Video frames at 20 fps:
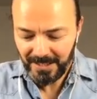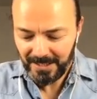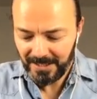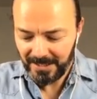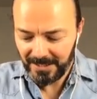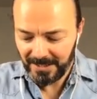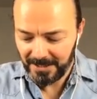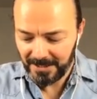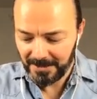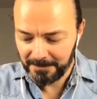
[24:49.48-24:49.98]

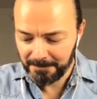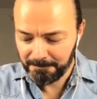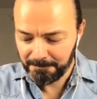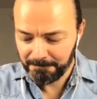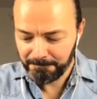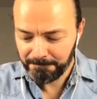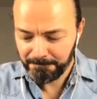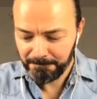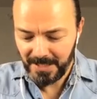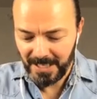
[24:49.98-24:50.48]
Um,
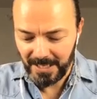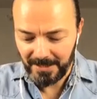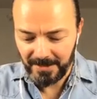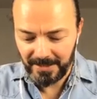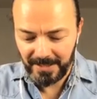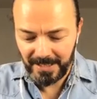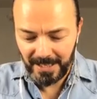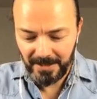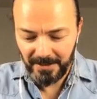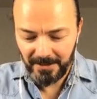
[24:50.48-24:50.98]
yeah,
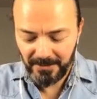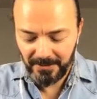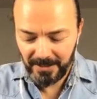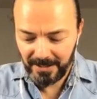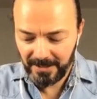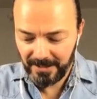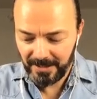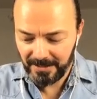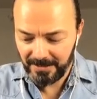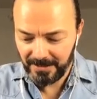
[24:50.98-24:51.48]
the other
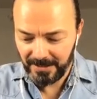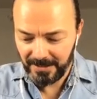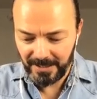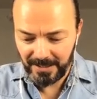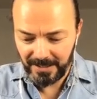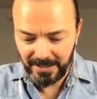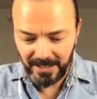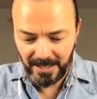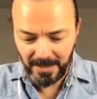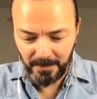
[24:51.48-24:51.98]
thing that
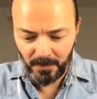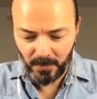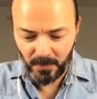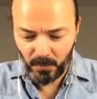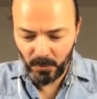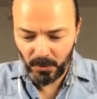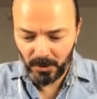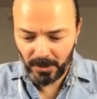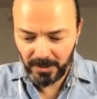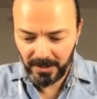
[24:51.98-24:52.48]
I'm
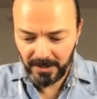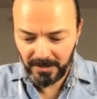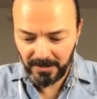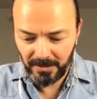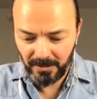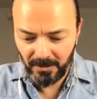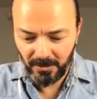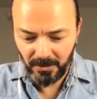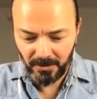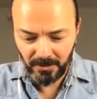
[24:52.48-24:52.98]
working
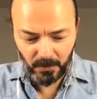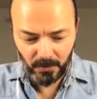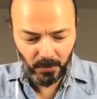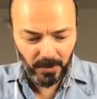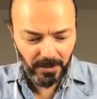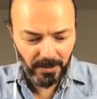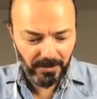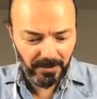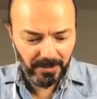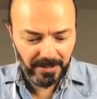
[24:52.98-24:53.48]
on
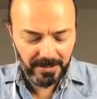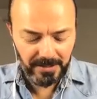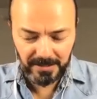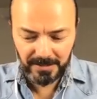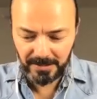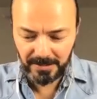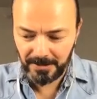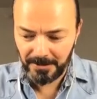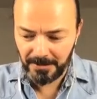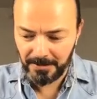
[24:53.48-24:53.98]
with
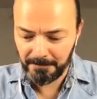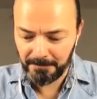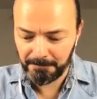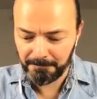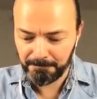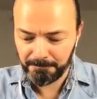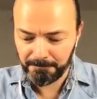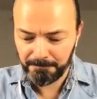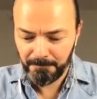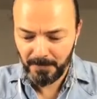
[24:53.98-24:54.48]
is
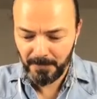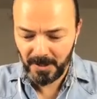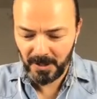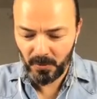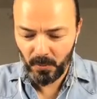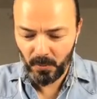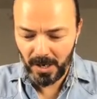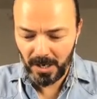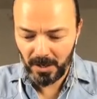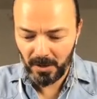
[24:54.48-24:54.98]
um, the
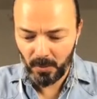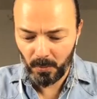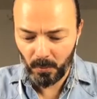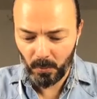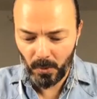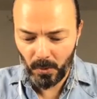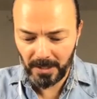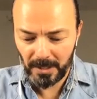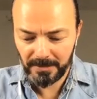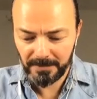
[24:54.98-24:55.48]
Wacom
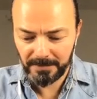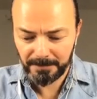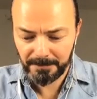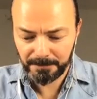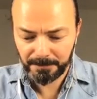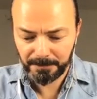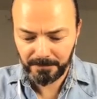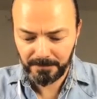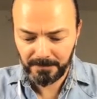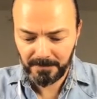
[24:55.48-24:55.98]
One.
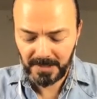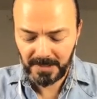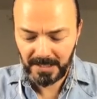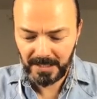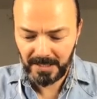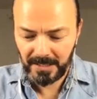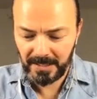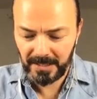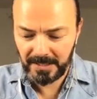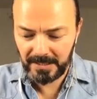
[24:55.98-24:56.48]

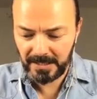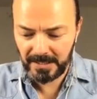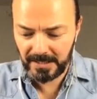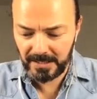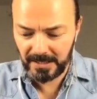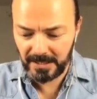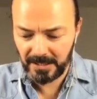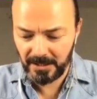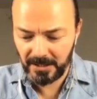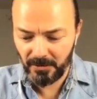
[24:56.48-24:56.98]
This is
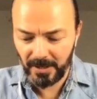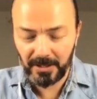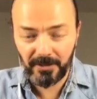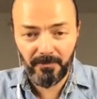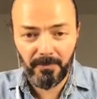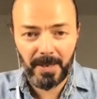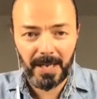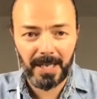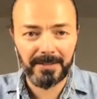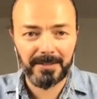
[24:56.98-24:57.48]
a
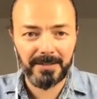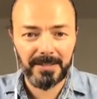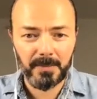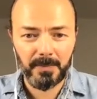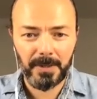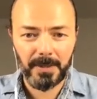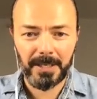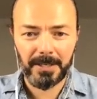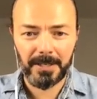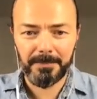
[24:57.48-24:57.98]
Creative Pen
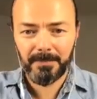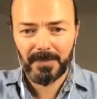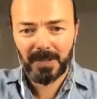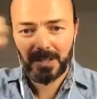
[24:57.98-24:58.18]
display.